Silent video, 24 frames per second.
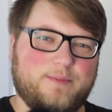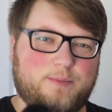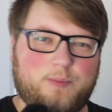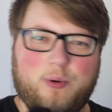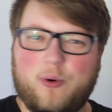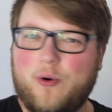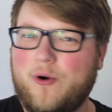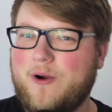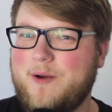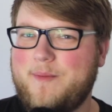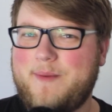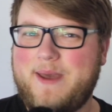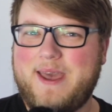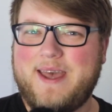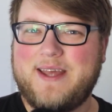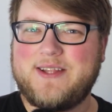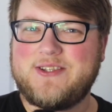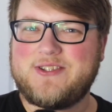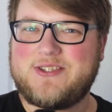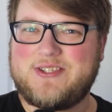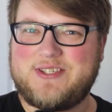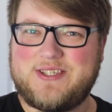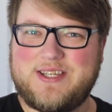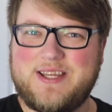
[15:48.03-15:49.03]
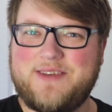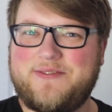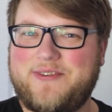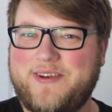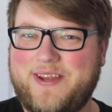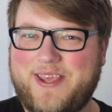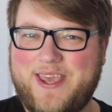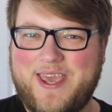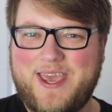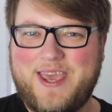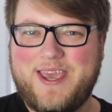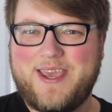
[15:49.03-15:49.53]
poor man's
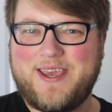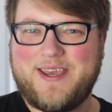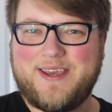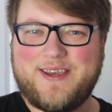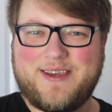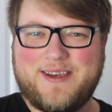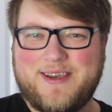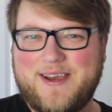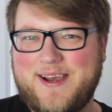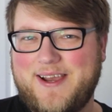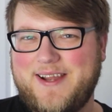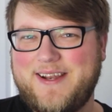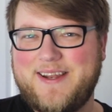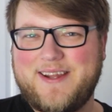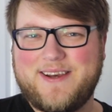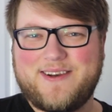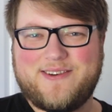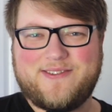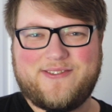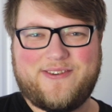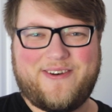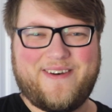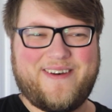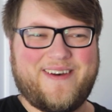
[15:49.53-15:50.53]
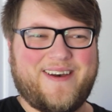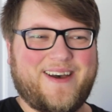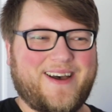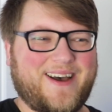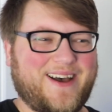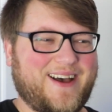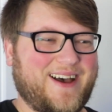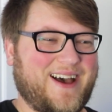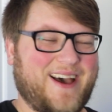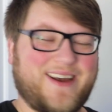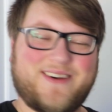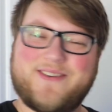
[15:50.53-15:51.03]
Stephen King, kind of.
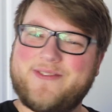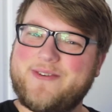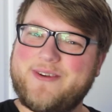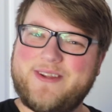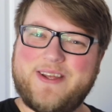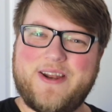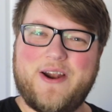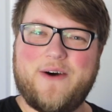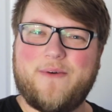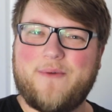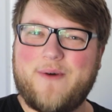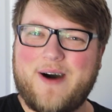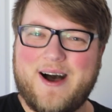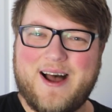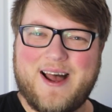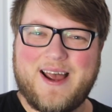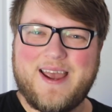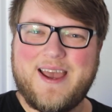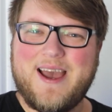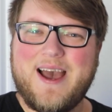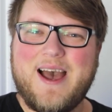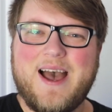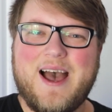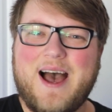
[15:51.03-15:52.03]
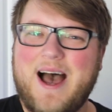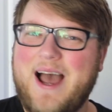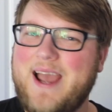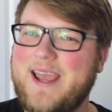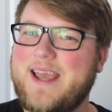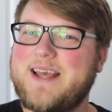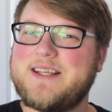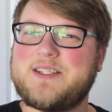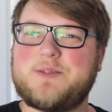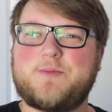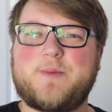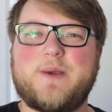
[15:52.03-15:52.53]
I don't really know why. I
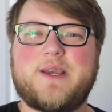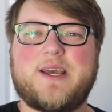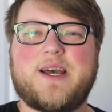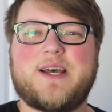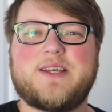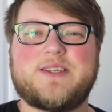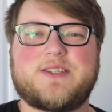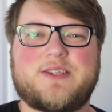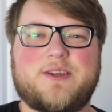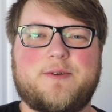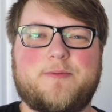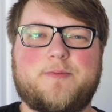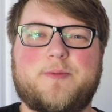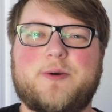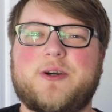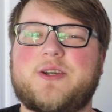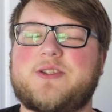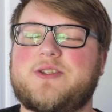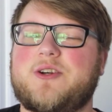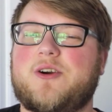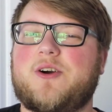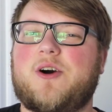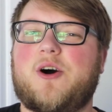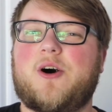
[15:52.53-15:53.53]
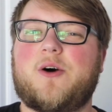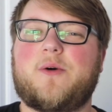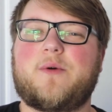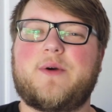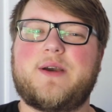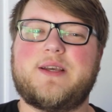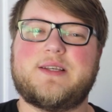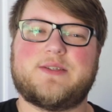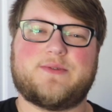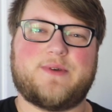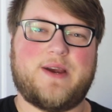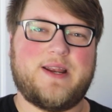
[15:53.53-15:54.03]
guess because their books are
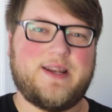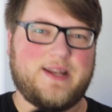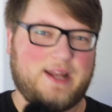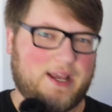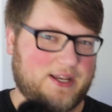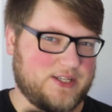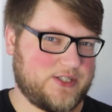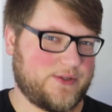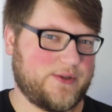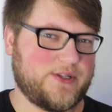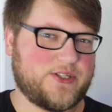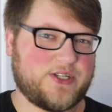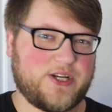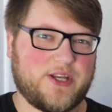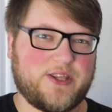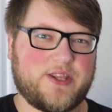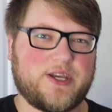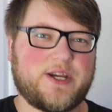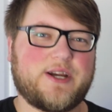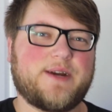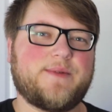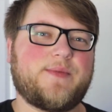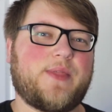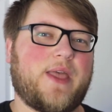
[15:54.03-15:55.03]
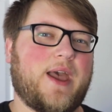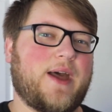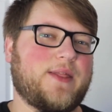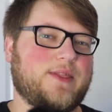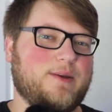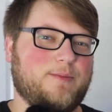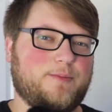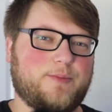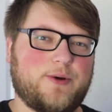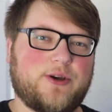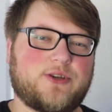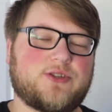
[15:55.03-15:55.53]
always right next to each other
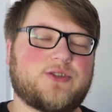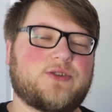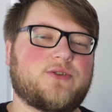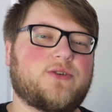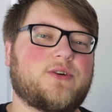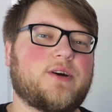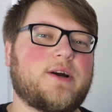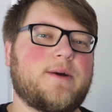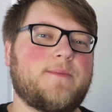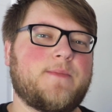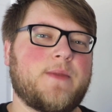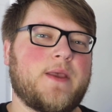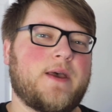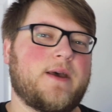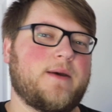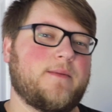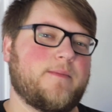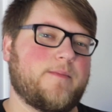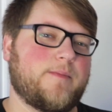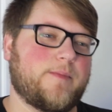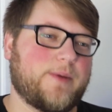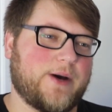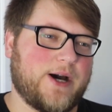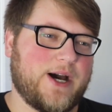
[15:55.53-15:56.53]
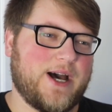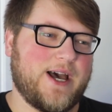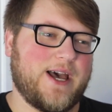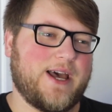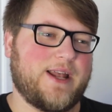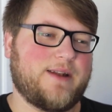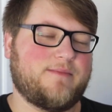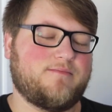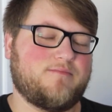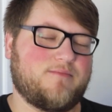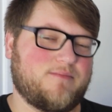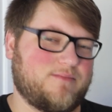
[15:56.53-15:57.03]
at the bookstore,
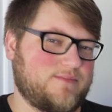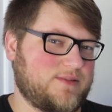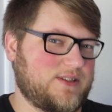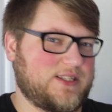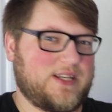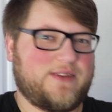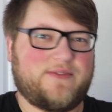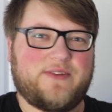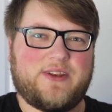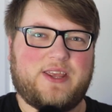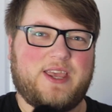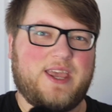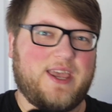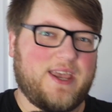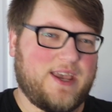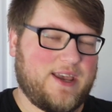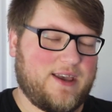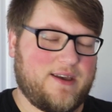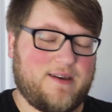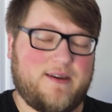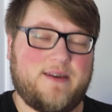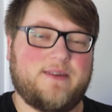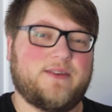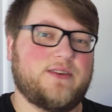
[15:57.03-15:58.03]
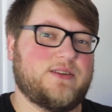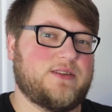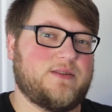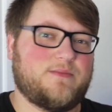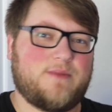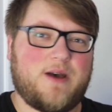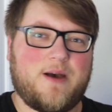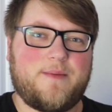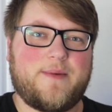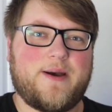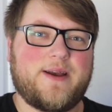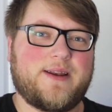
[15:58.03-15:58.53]
but Stephen King, at least
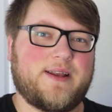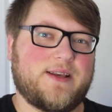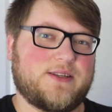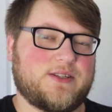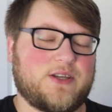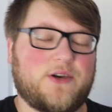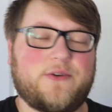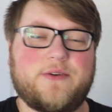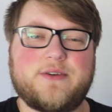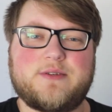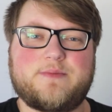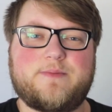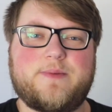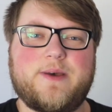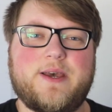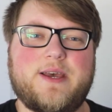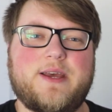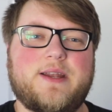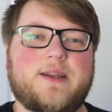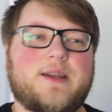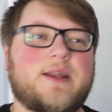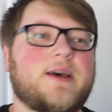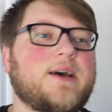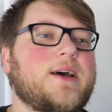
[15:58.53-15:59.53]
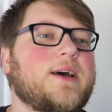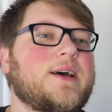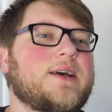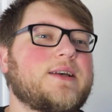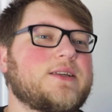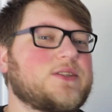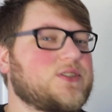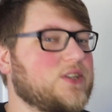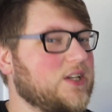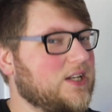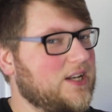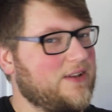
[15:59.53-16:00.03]
in my mind, has always been
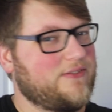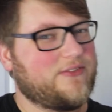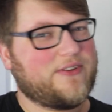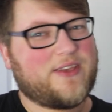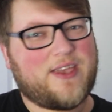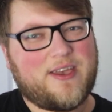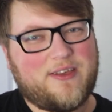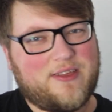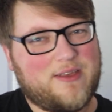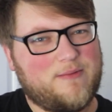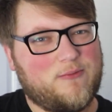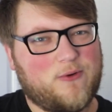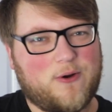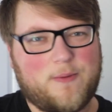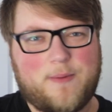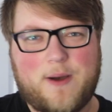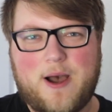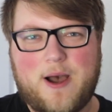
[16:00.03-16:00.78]
significantly more